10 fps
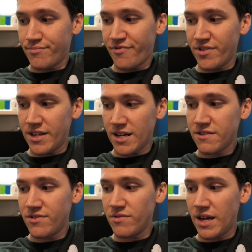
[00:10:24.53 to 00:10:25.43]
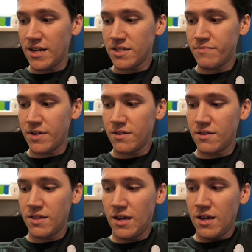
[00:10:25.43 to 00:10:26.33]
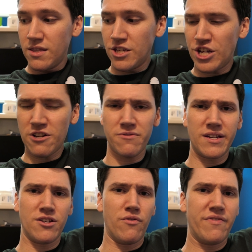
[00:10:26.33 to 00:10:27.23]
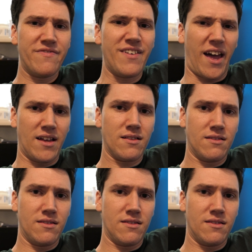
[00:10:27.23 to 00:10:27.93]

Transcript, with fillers: for the next few days, but they generally don't fight.